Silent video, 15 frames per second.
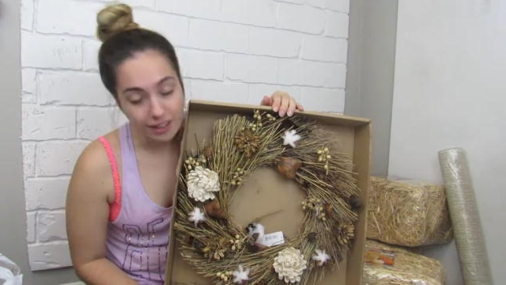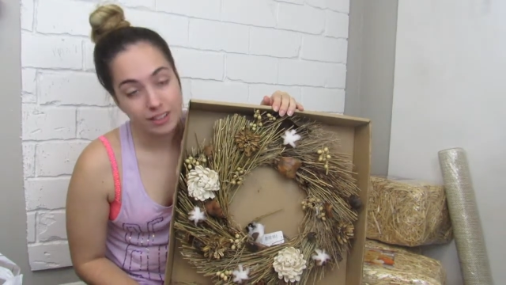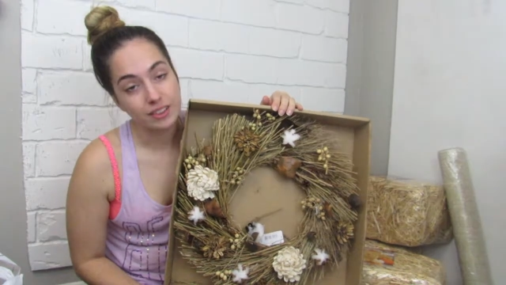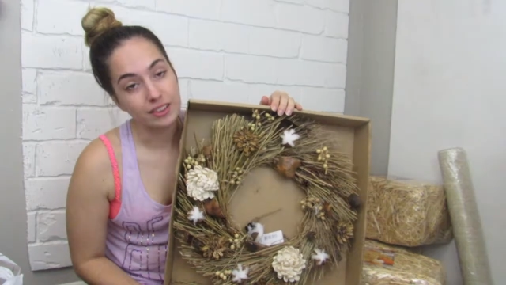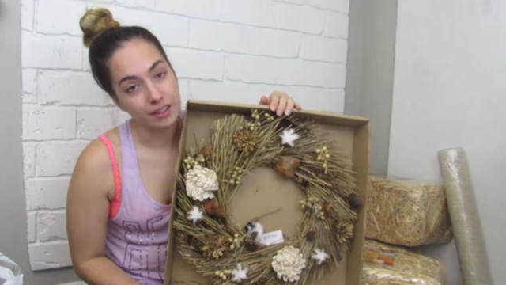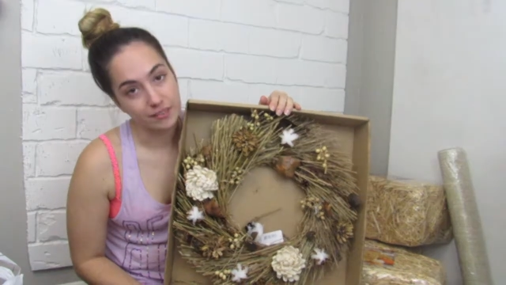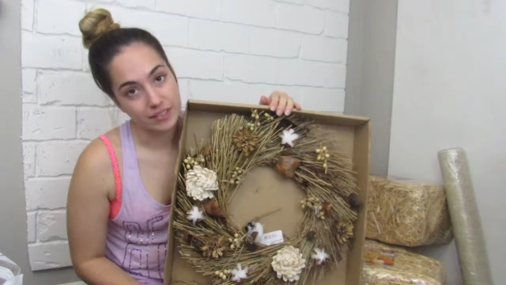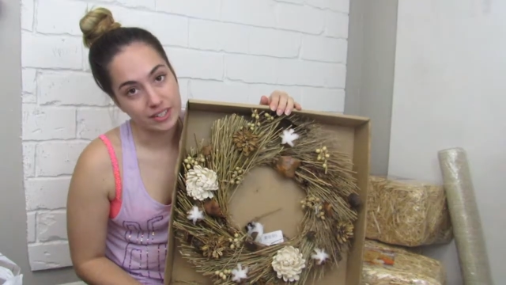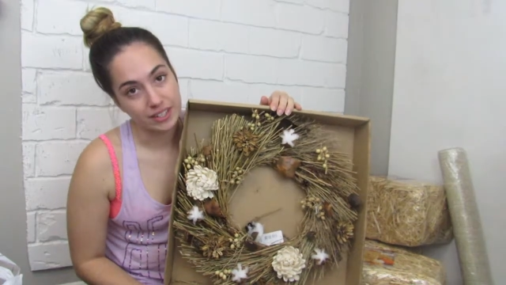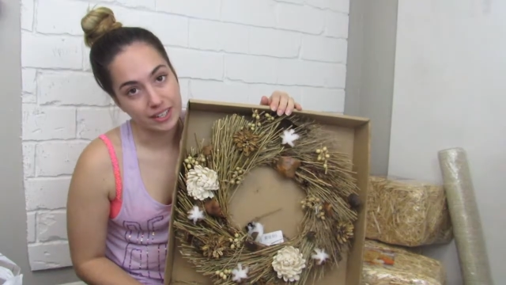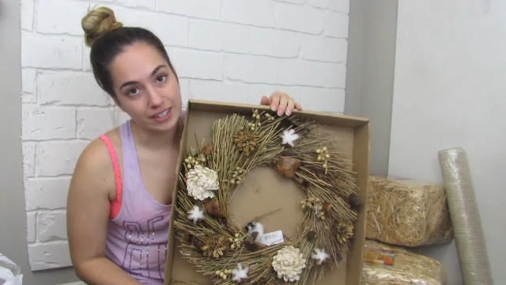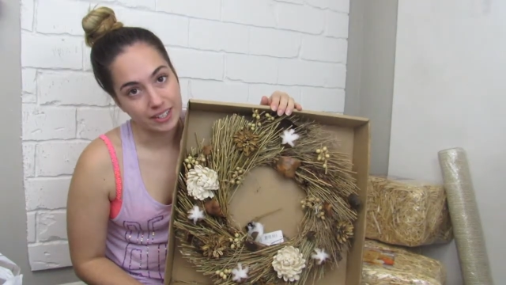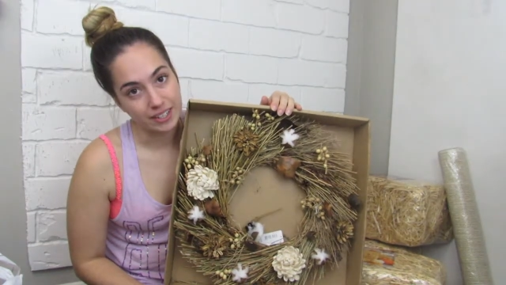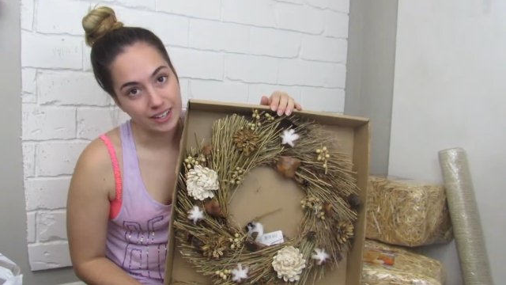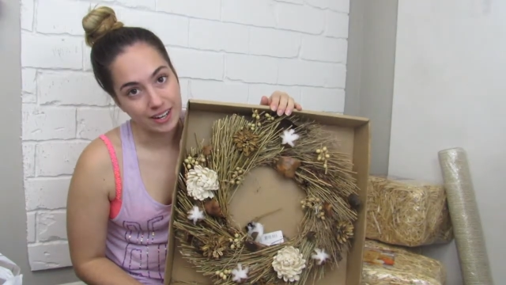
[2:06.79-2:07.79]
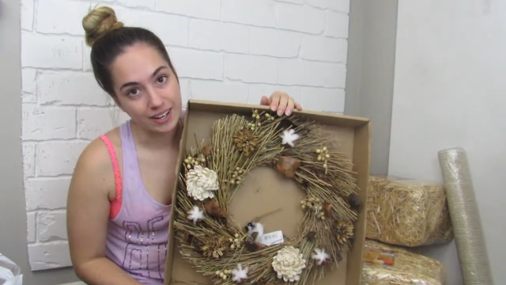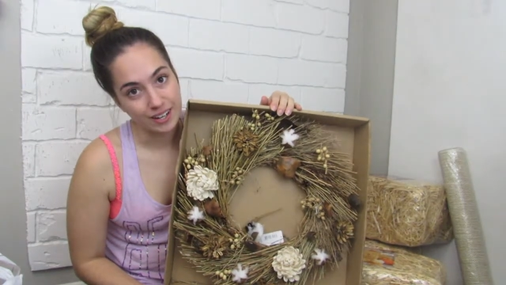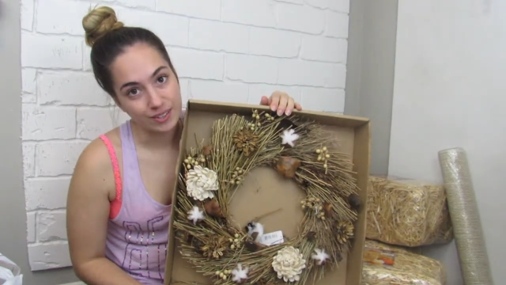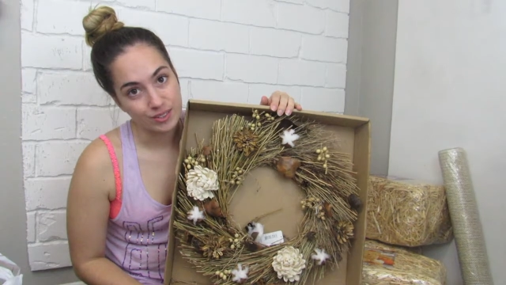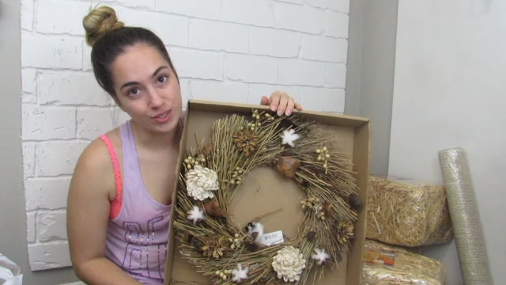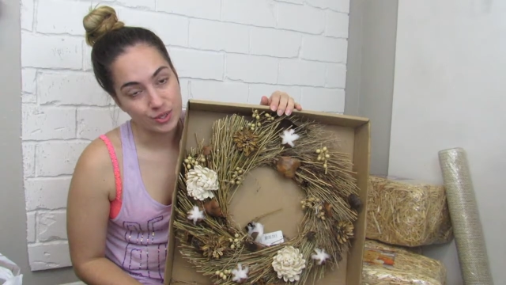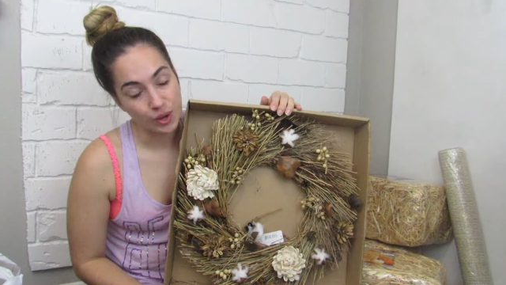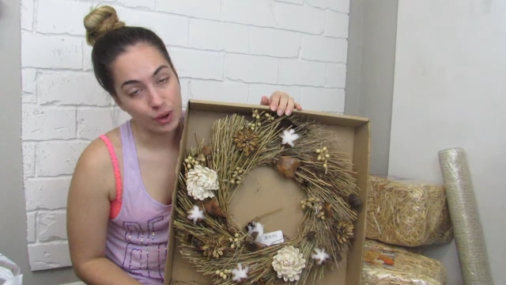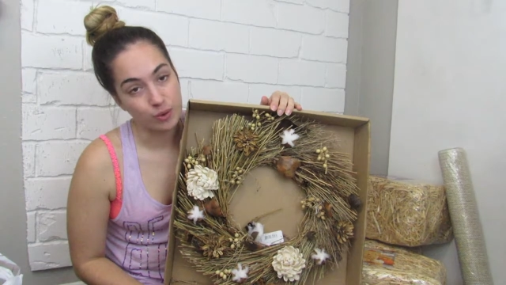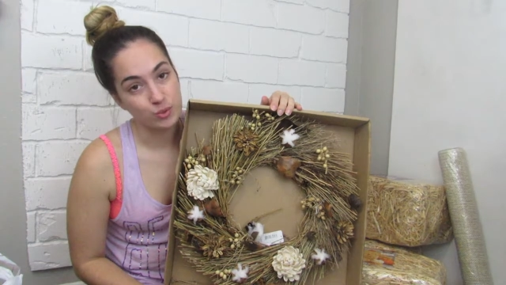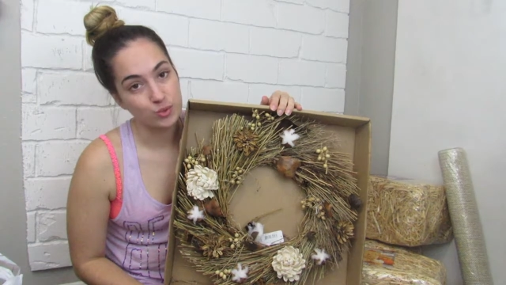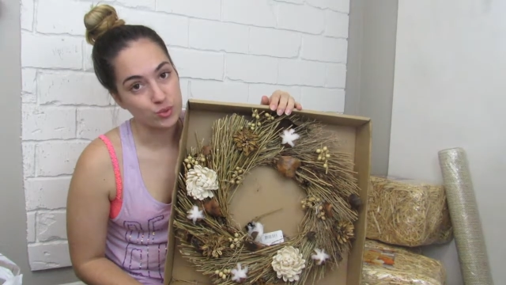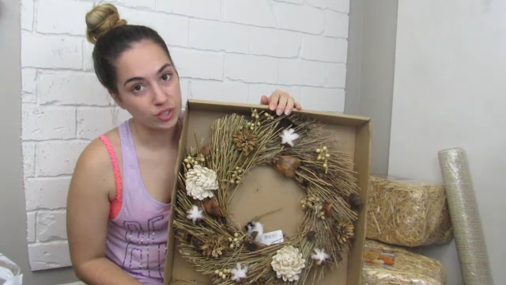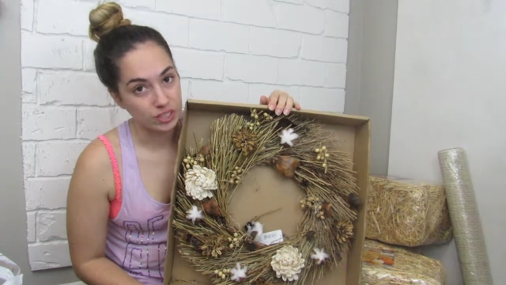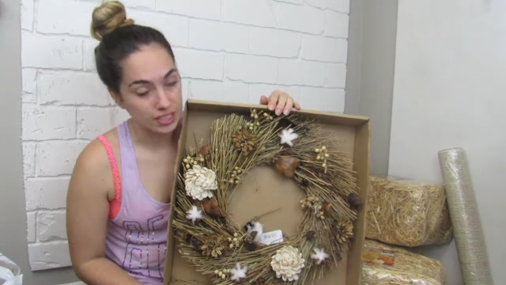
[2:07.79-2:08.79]
$11.99, so I
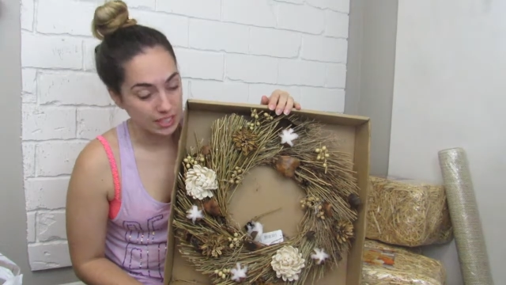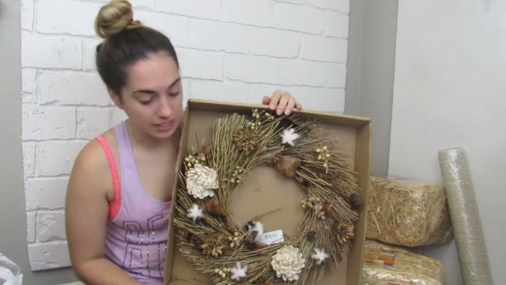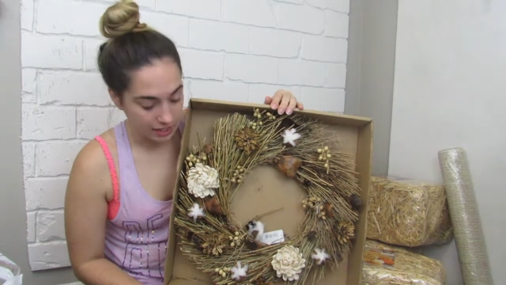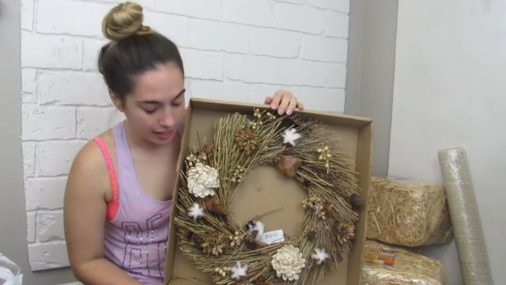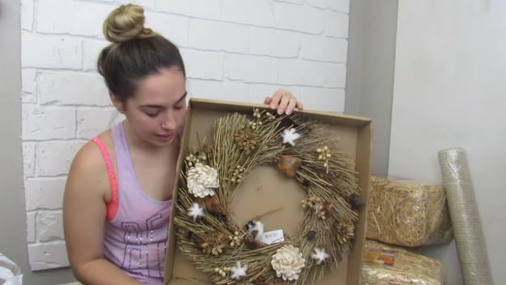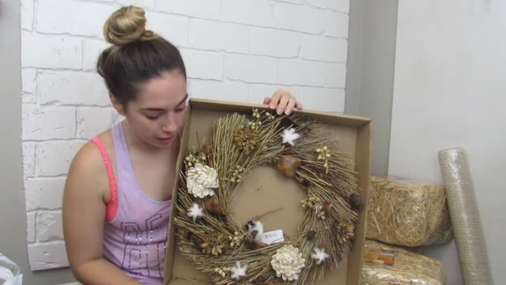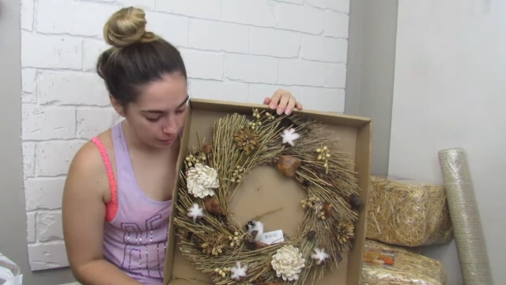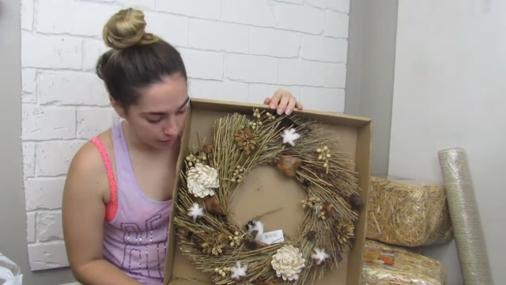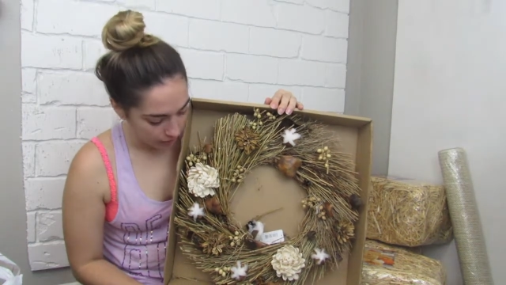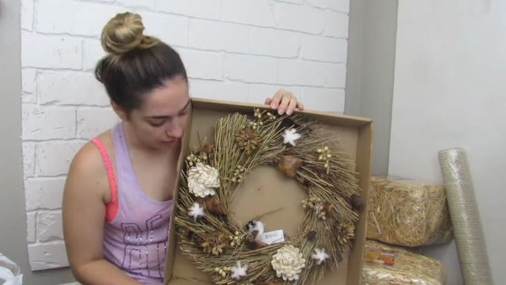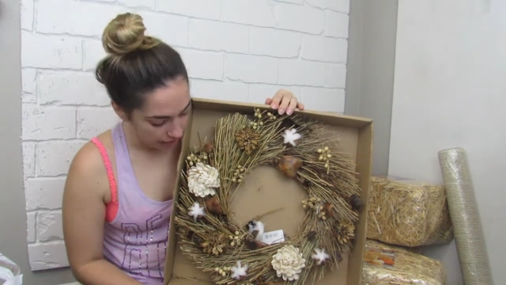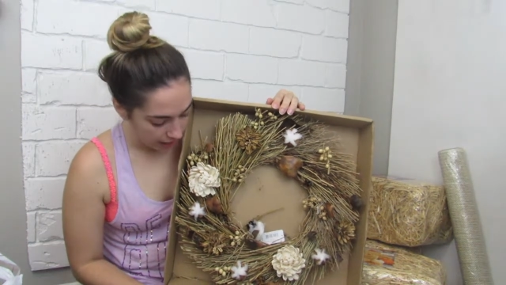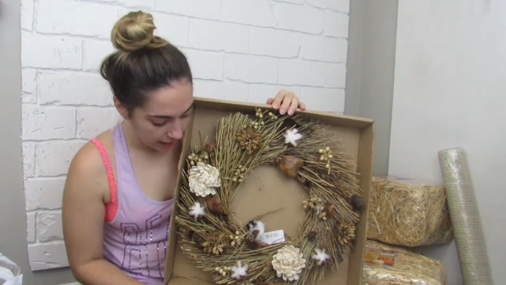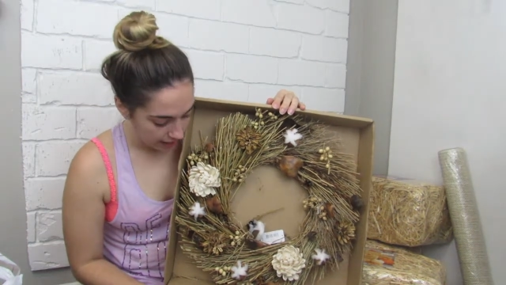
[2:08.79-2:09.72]
was really excited about that.